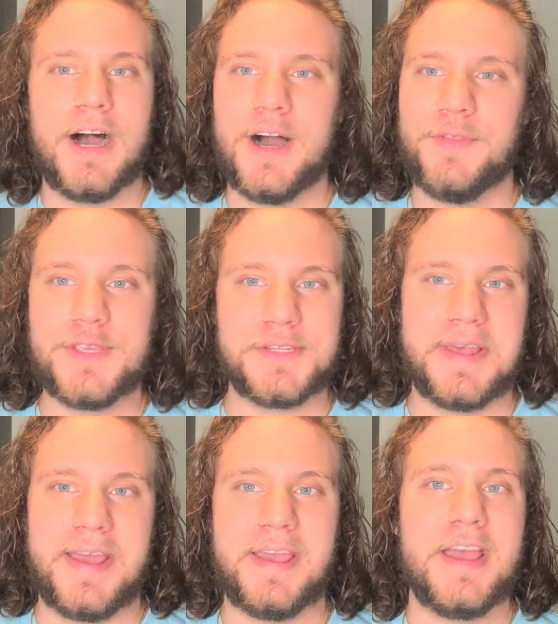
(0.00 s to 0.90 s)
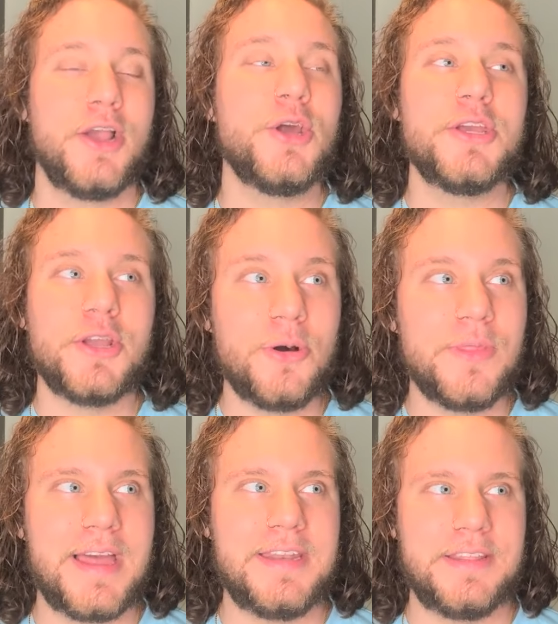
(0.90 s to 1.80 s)
this day? Couldn't go
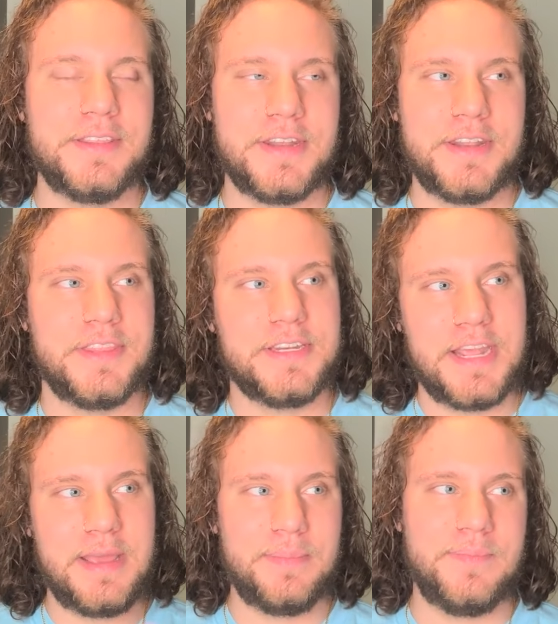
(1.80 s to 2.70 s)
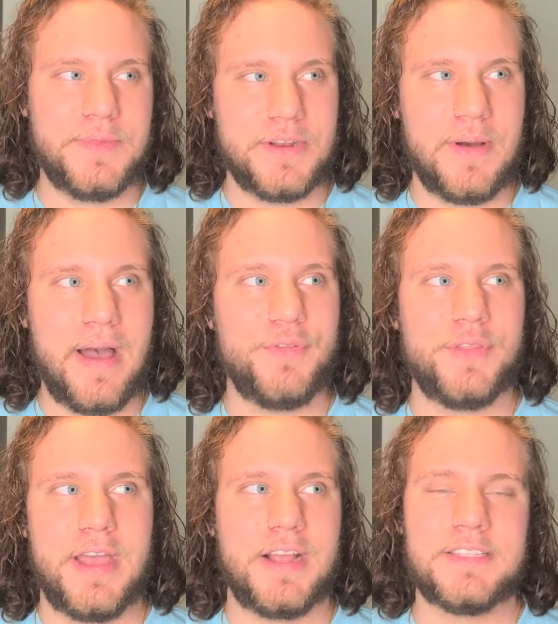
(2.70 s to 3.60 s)
that the day, you know, after
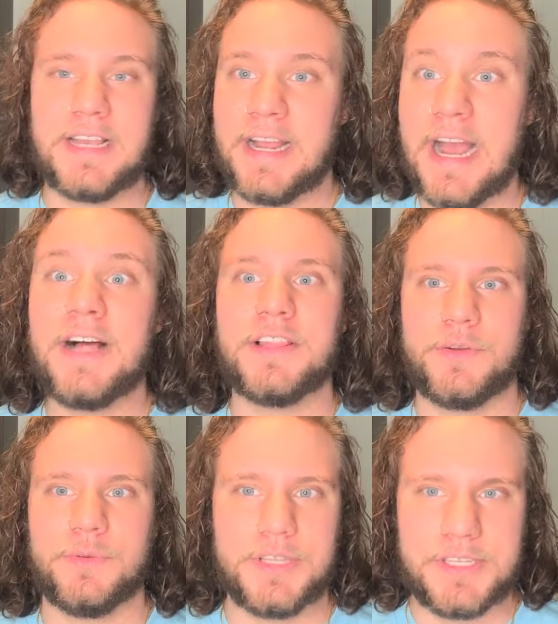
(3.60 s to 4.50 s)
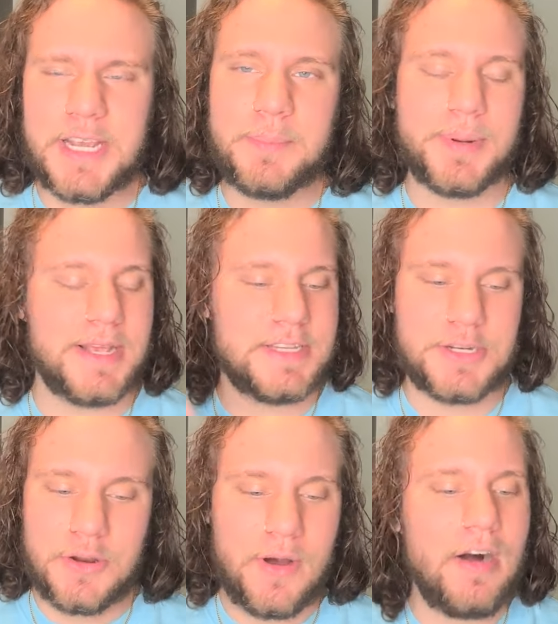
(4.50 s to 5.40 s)
that, because I got like really sick, but I said,
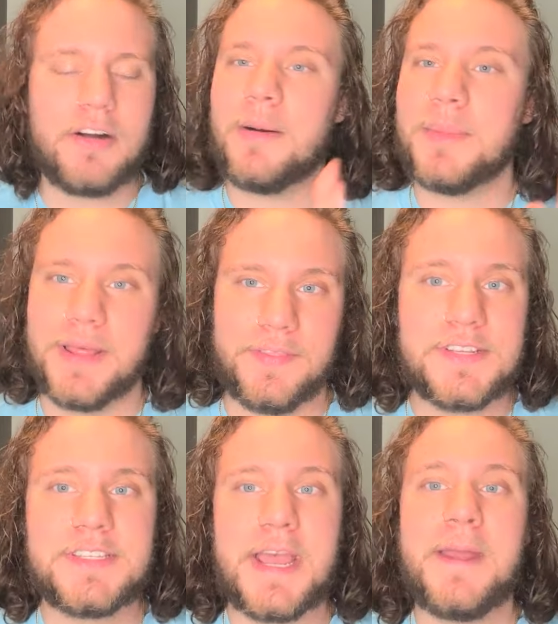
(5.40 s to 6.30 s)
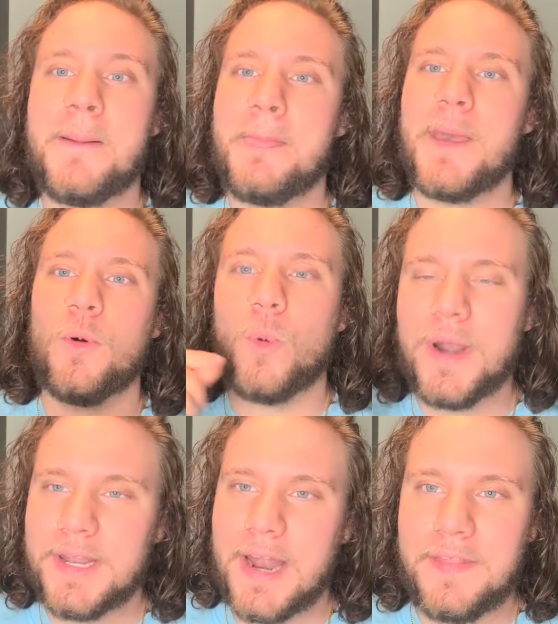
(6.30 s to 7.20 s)
you know what, I'll come in on this day.
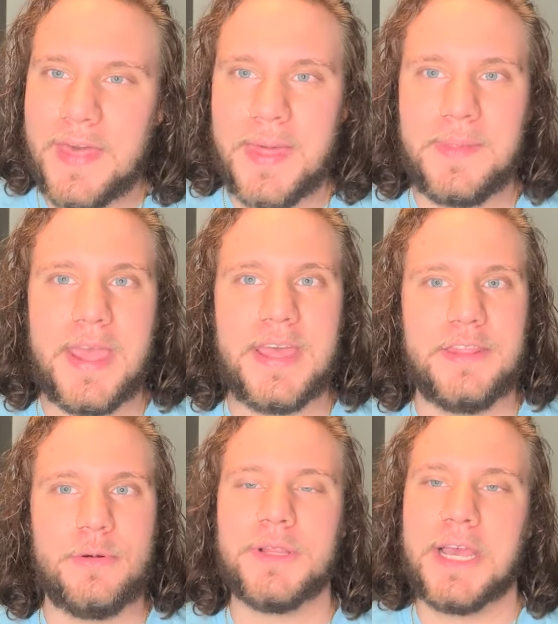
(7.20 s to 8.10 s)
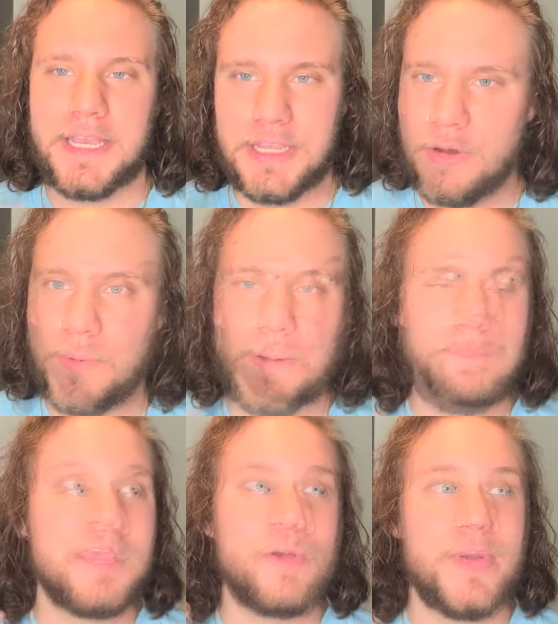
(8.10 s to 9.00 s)
Went in on that day and they were like, you know what,
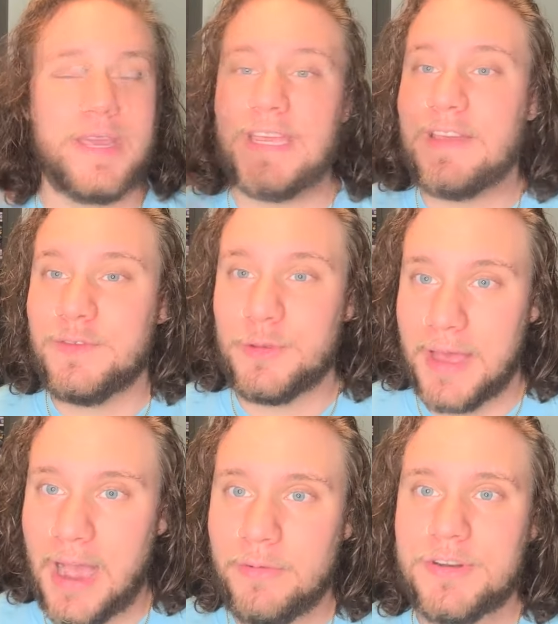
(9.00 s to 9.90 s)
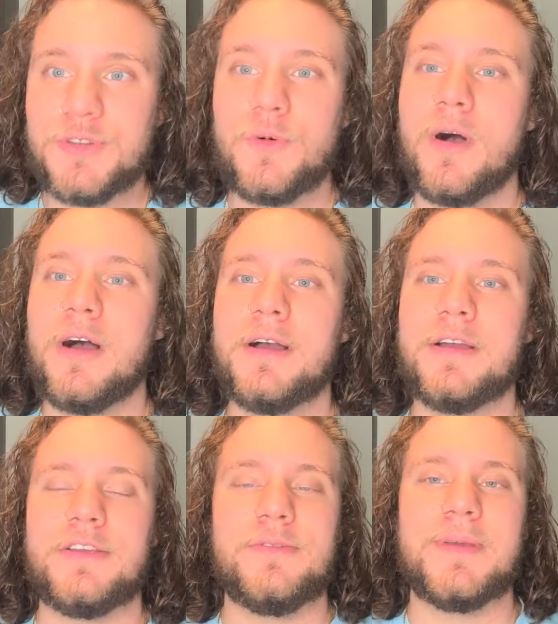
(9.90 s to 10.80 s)
we can give you the hours you want,
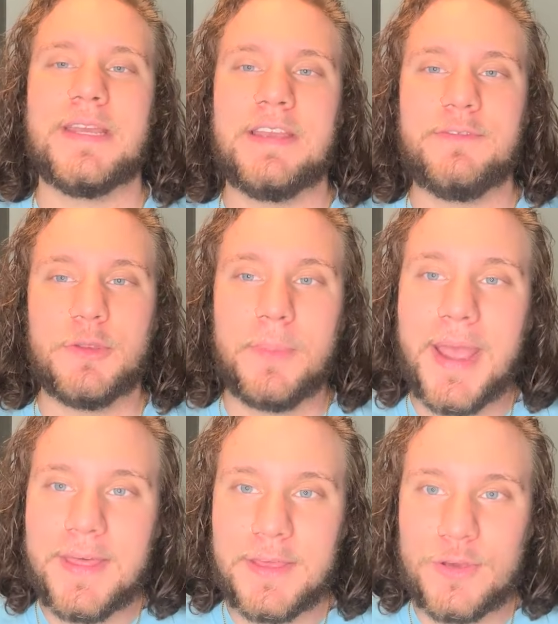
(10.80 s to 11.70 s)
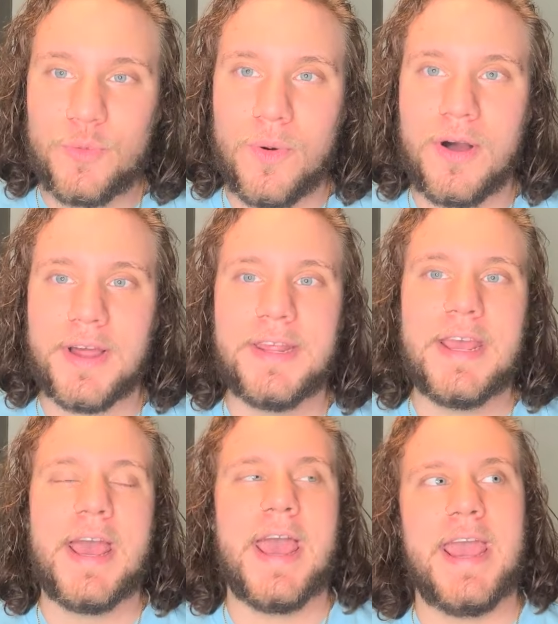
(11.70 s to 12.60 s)
we can give you the pay that you want.
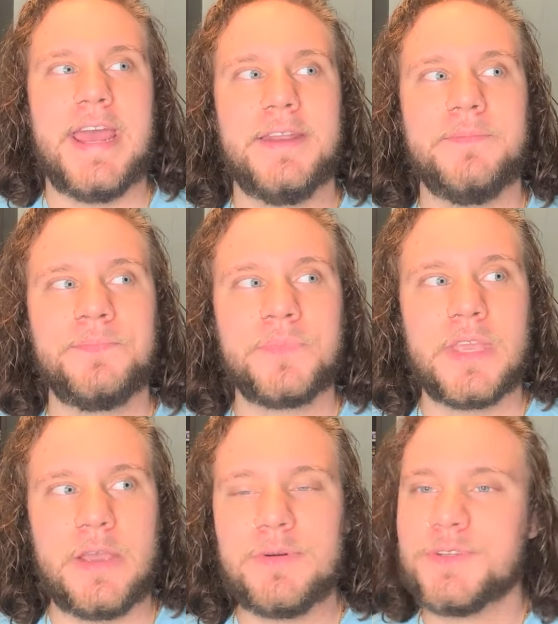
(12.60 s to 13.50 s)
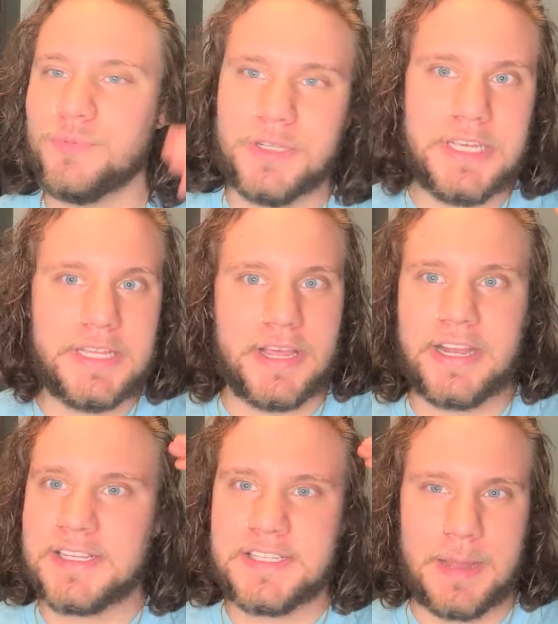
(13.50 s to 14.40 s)
And it was really like
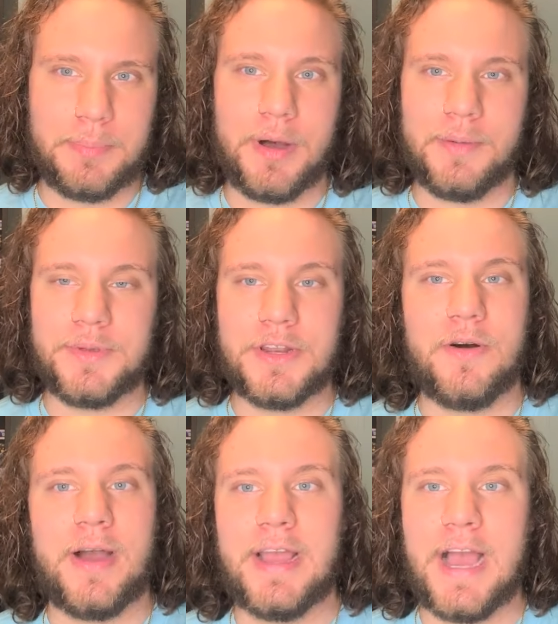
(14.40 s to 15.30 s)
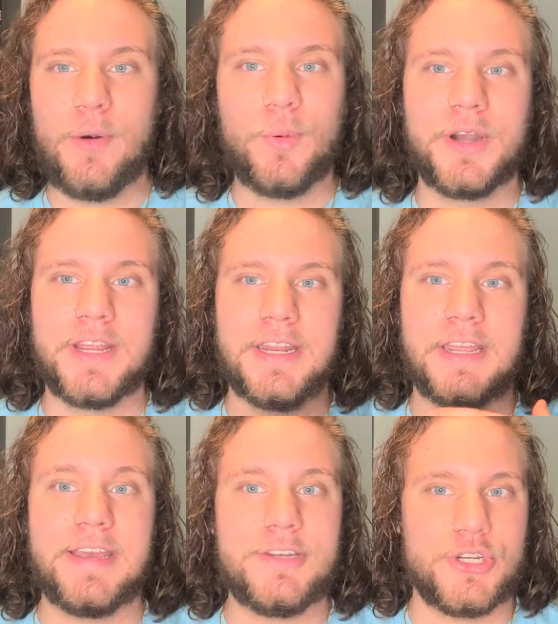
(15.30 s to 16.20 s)
a step up, you know. I work in a
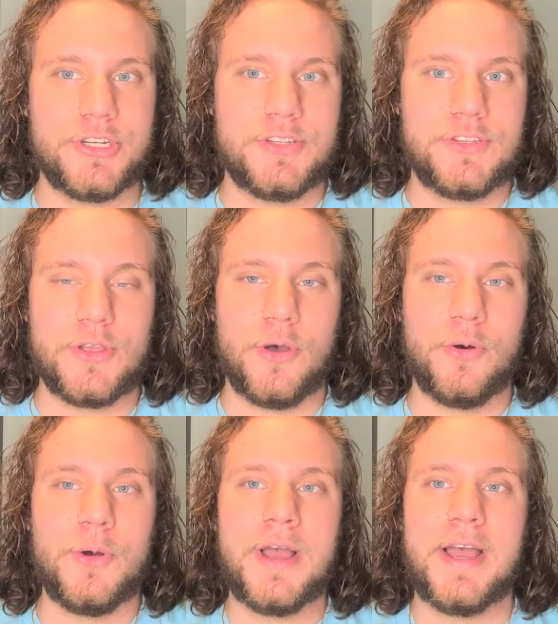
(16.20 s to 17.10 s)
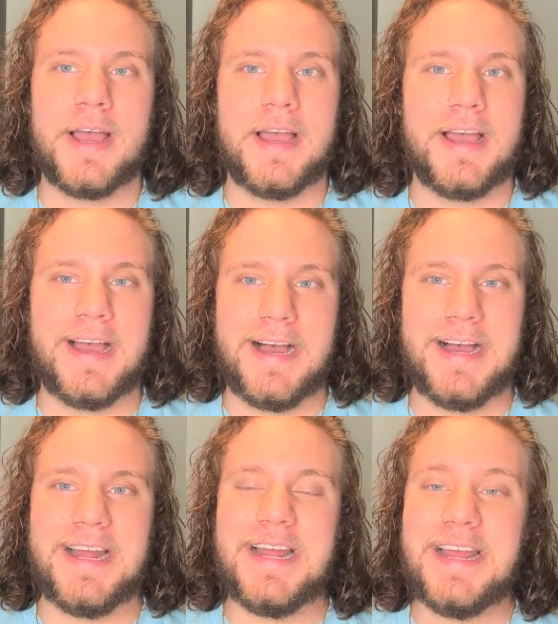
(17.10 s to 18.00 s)
kitchen, so
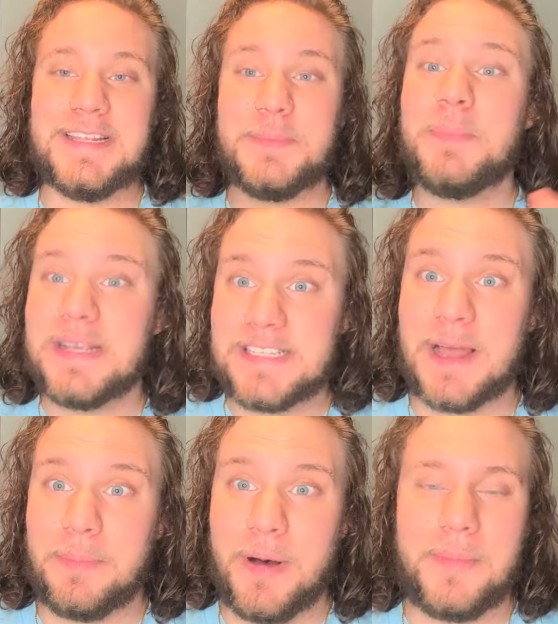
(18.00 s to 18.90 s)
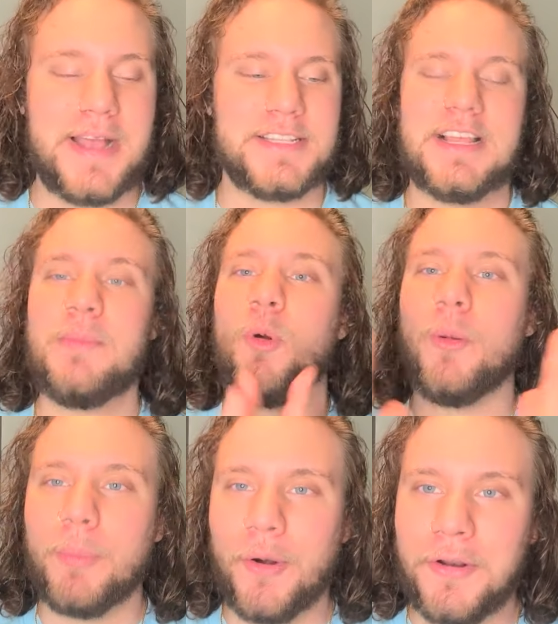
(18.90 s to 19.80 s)
it's a big step up. Has a lot more
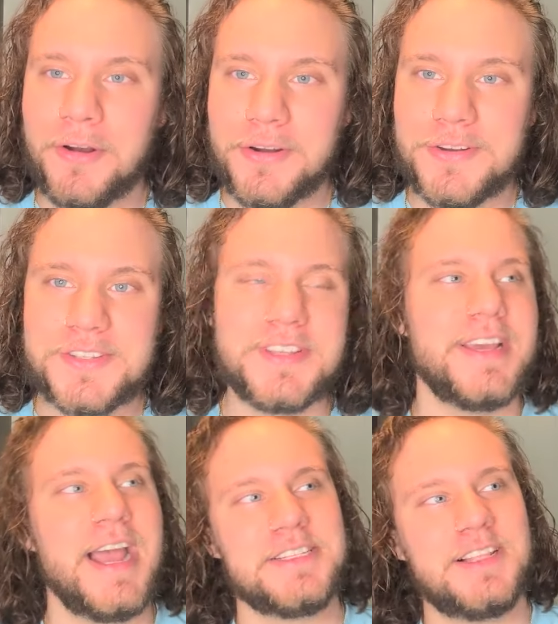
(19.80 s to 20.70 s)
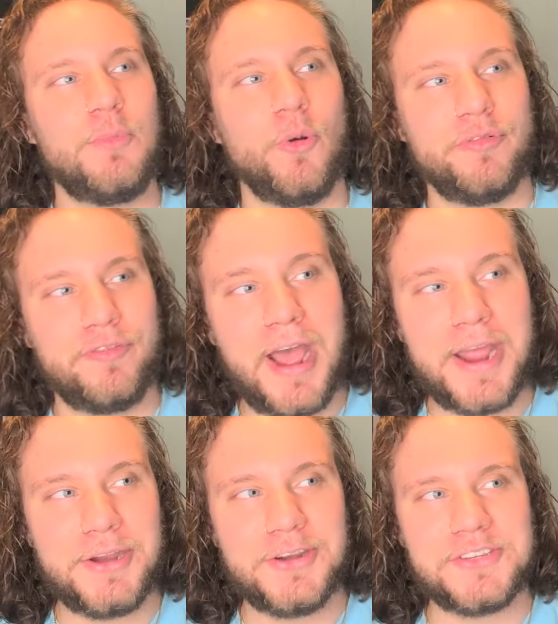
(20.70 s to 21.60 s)
burners, has a lot more
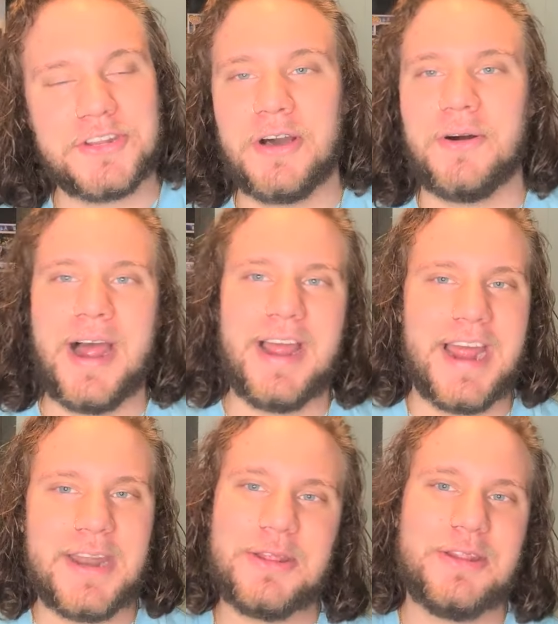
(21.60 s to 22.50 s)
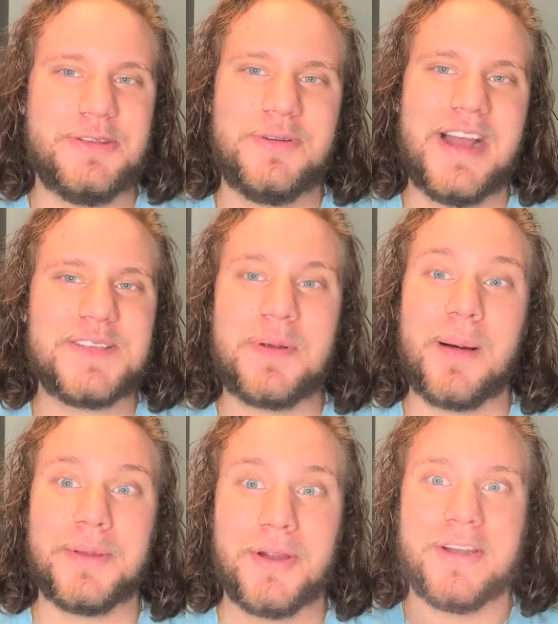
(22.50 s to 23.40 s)
fryers. You know, I don't. You guys
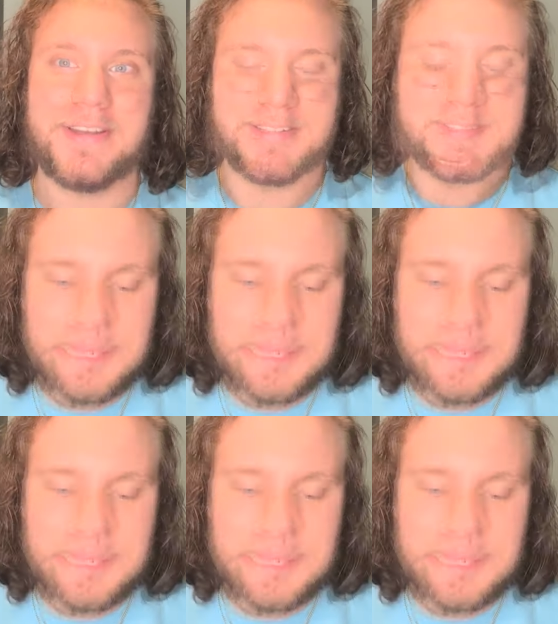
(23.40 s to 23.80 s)
probably aren't.